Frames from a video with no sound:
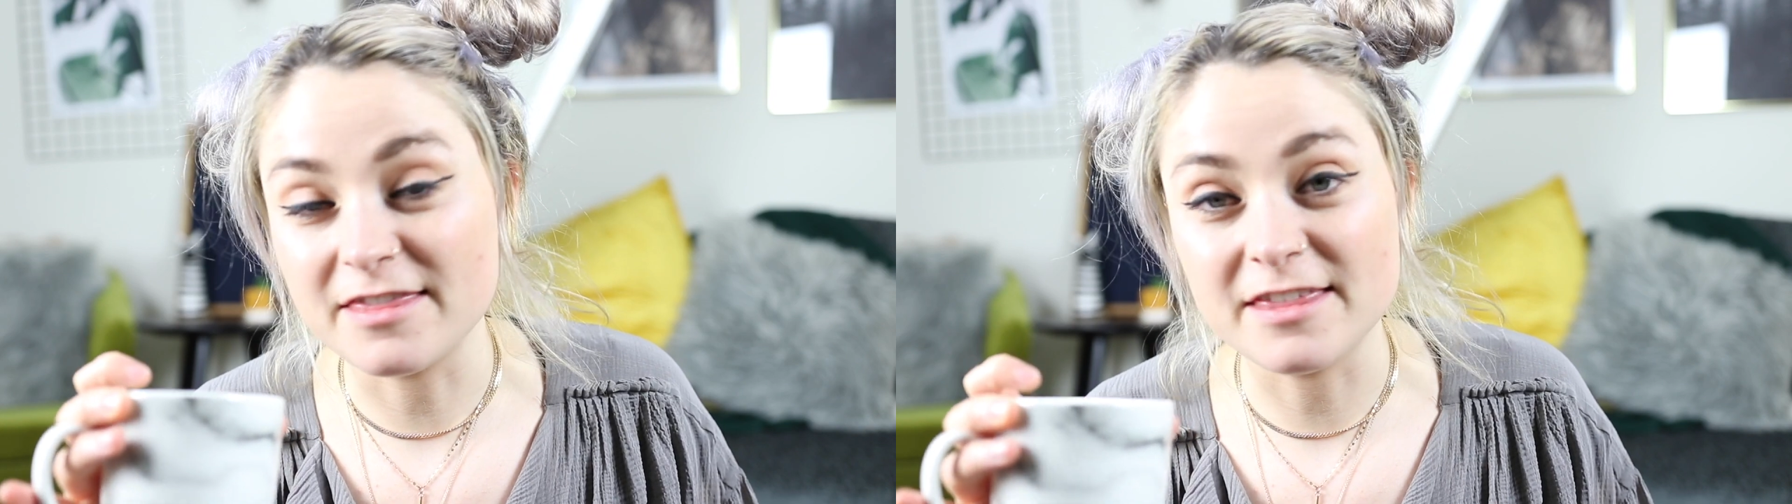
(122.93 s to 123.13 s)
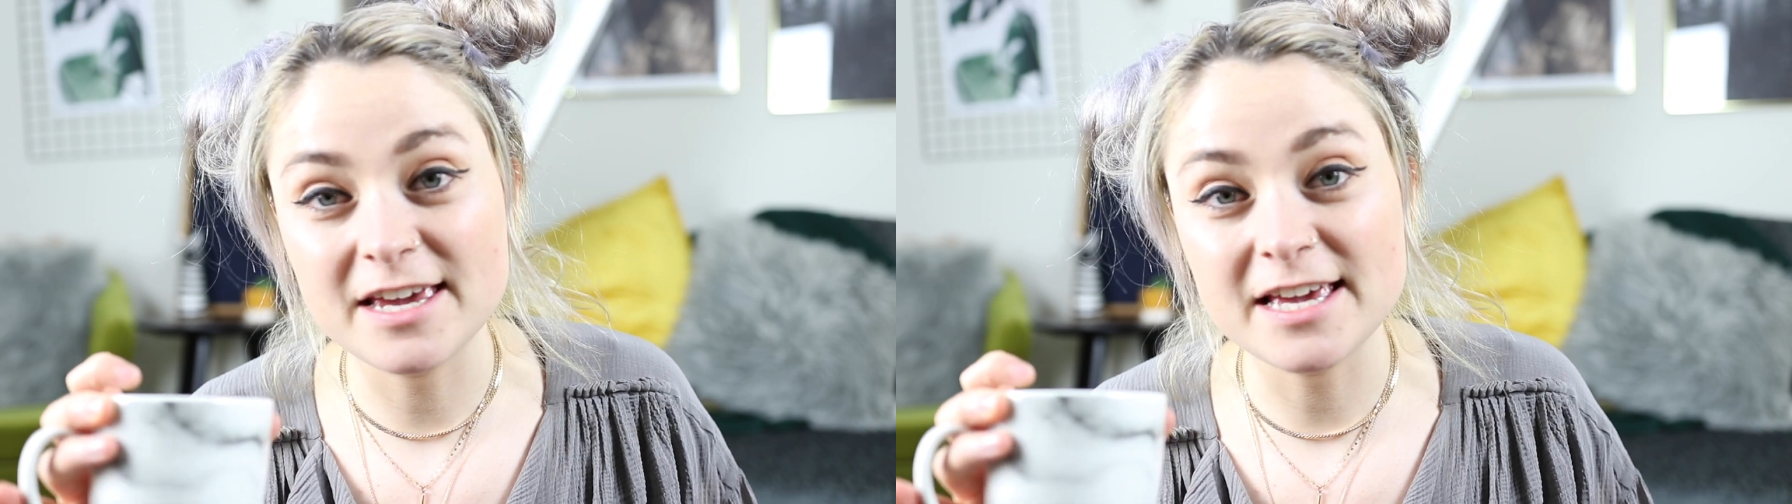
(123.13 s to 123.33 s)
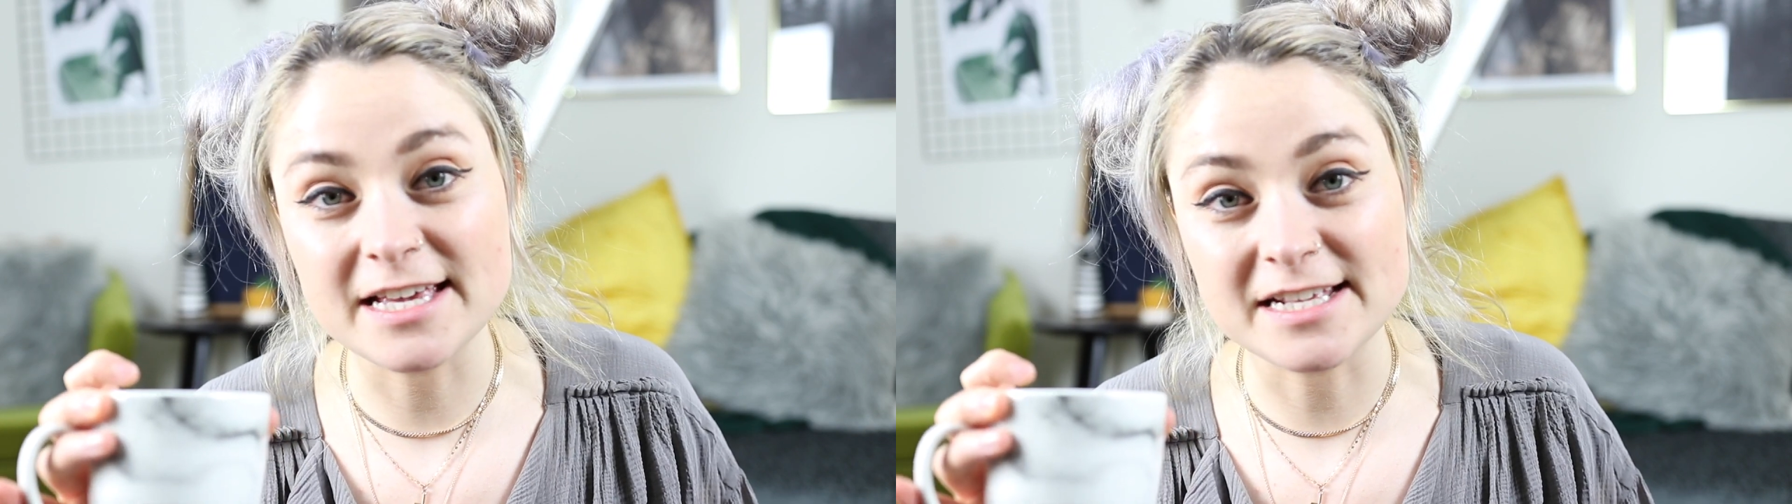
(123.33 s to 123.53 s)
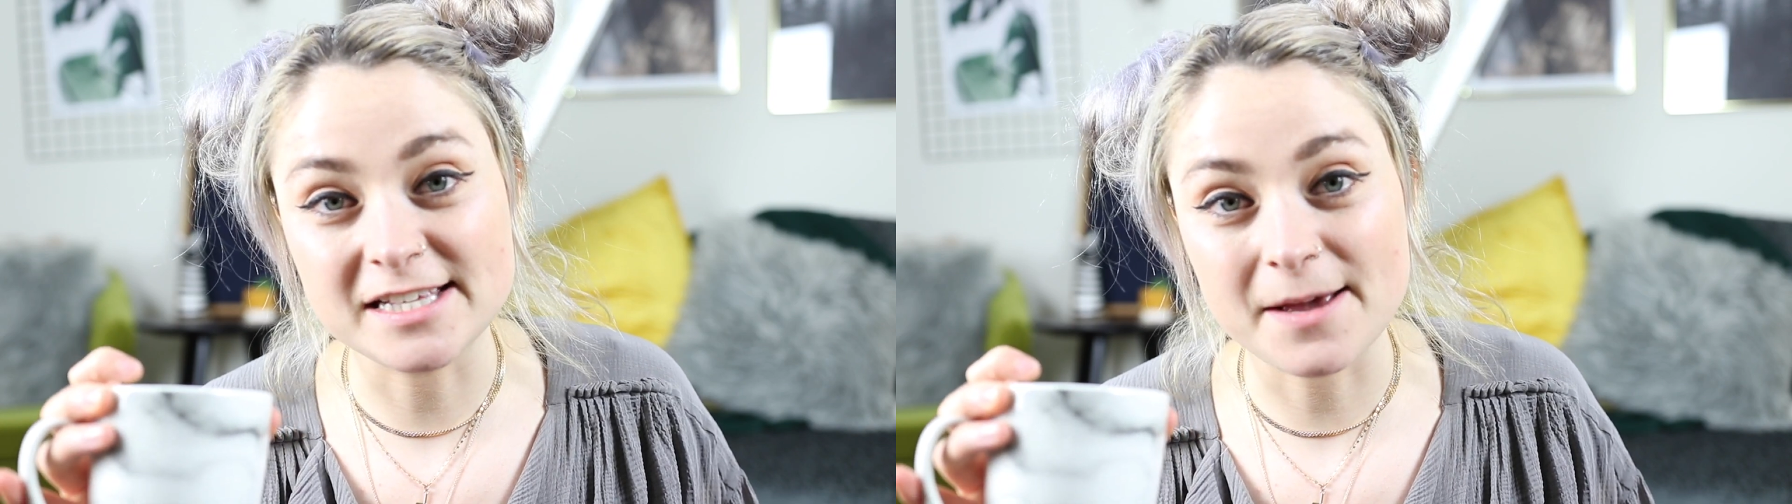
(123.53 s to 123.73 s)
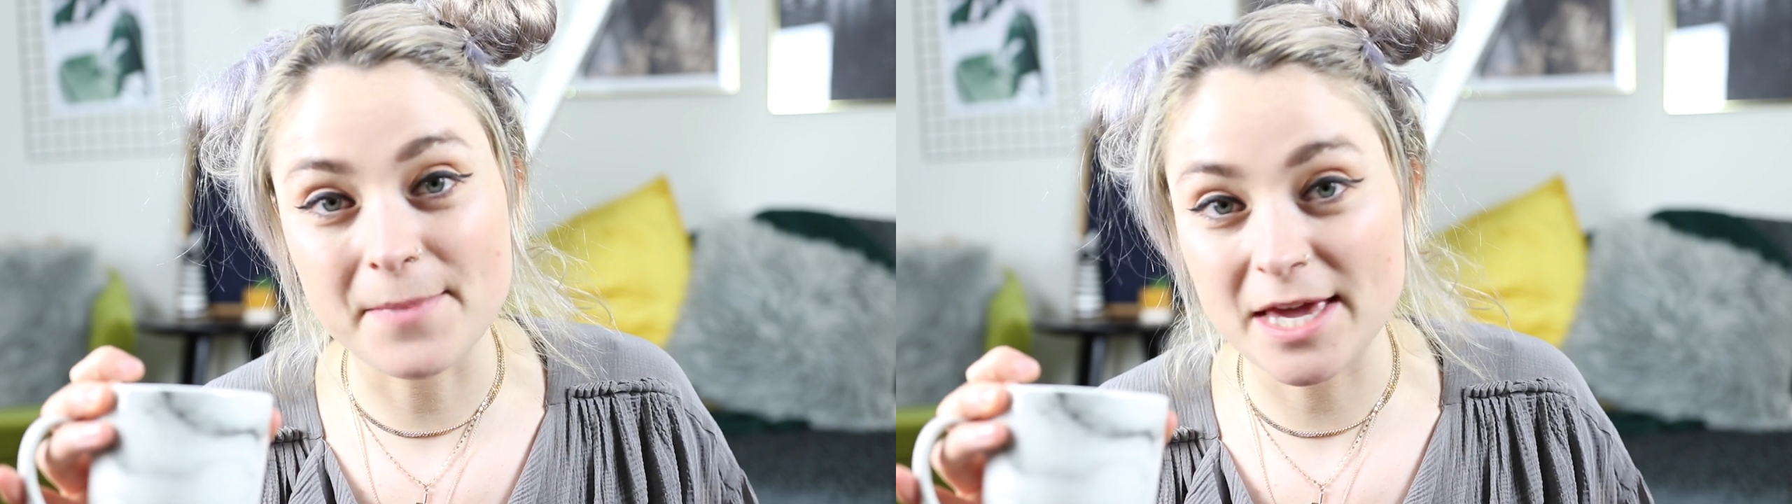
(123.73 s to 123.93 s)
these
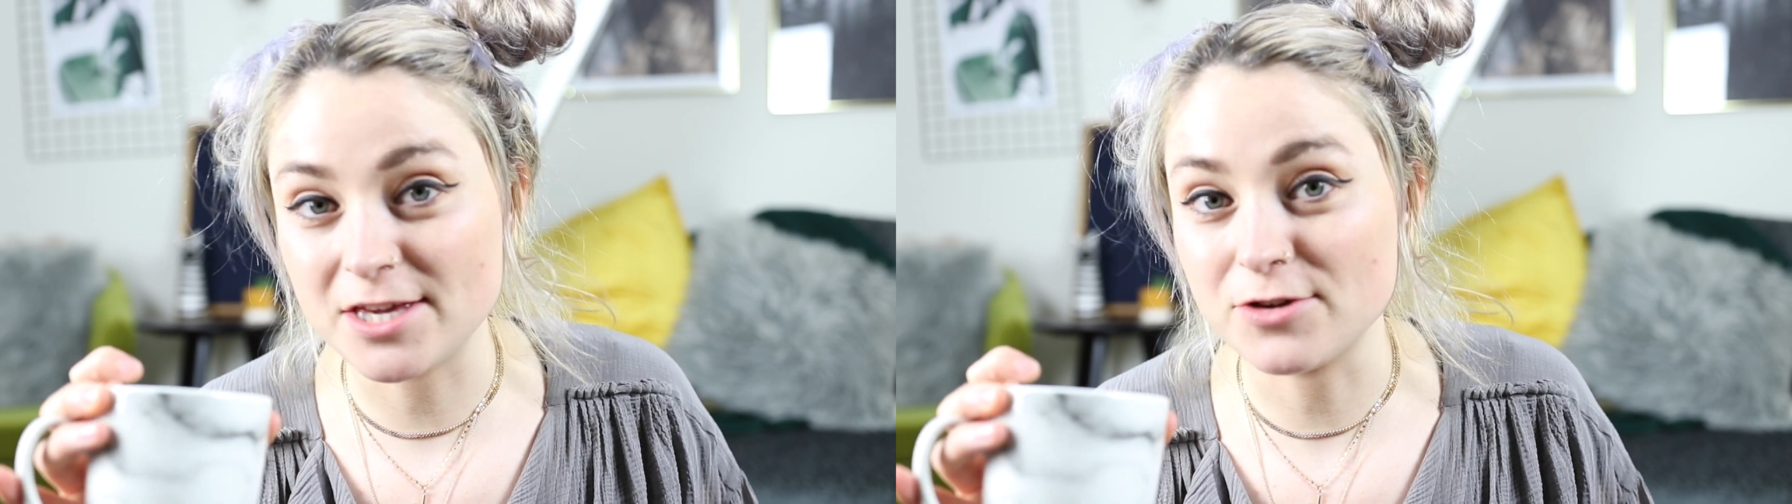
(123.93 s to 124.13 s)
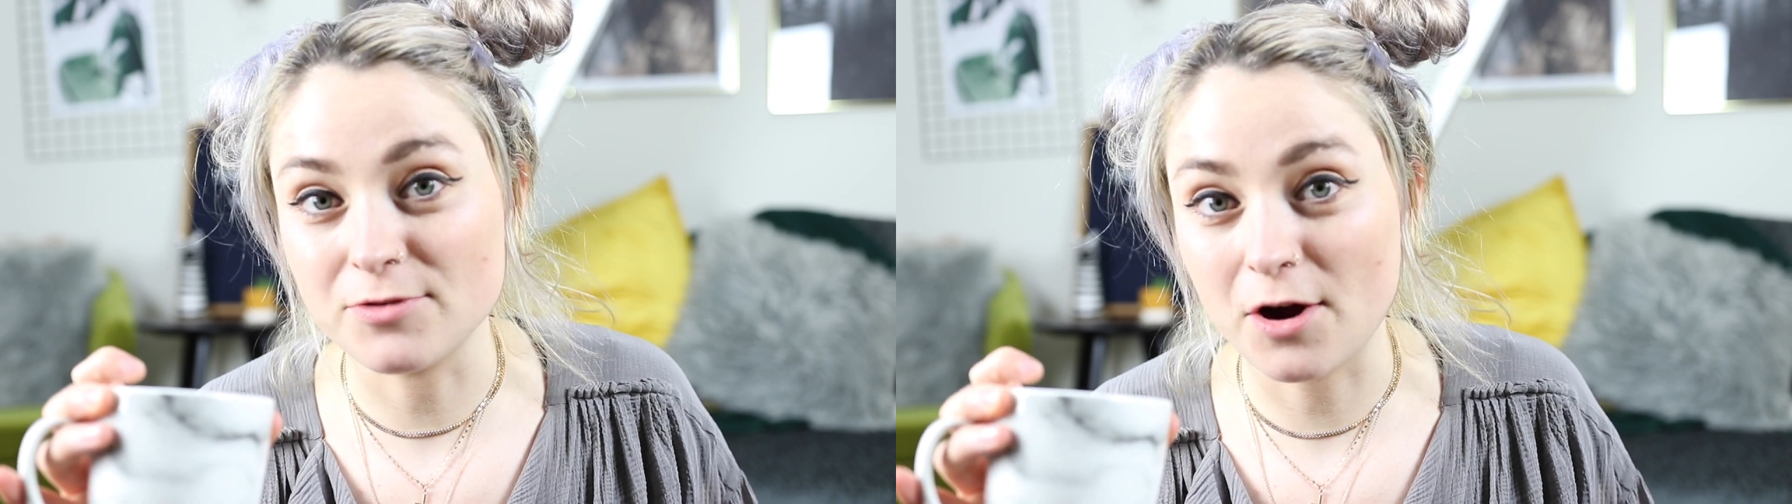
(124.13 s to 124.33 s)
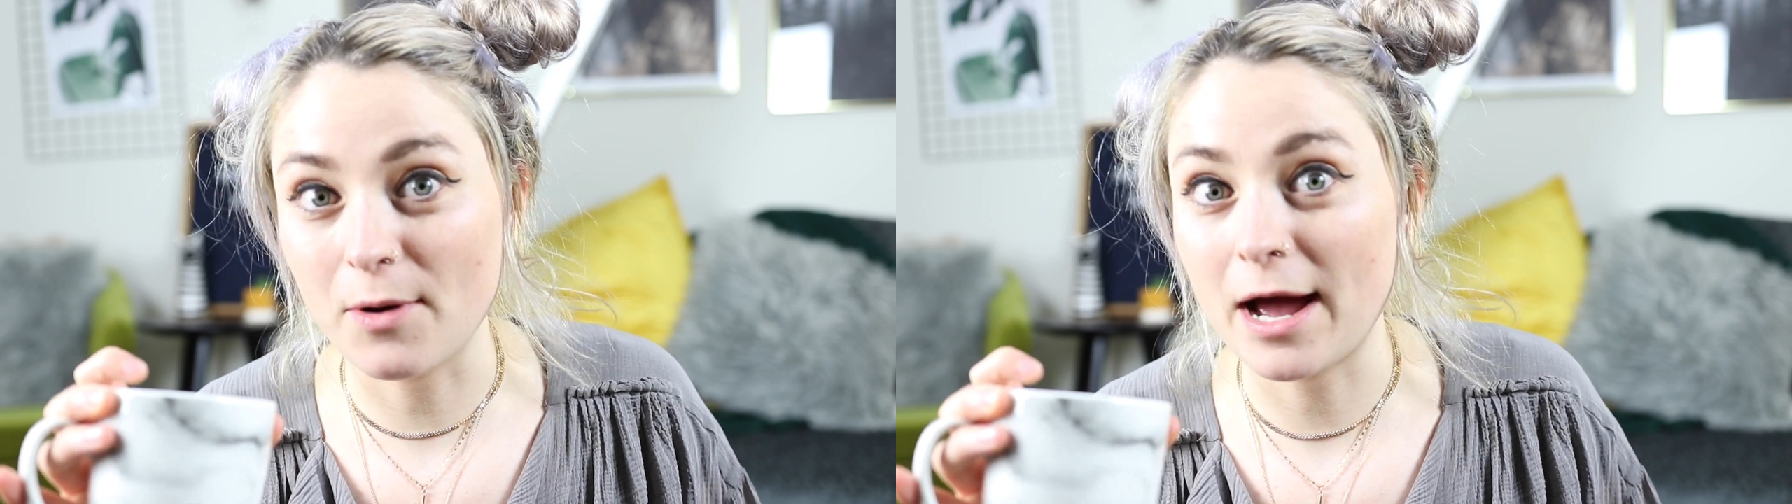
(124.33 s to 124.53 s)
make you go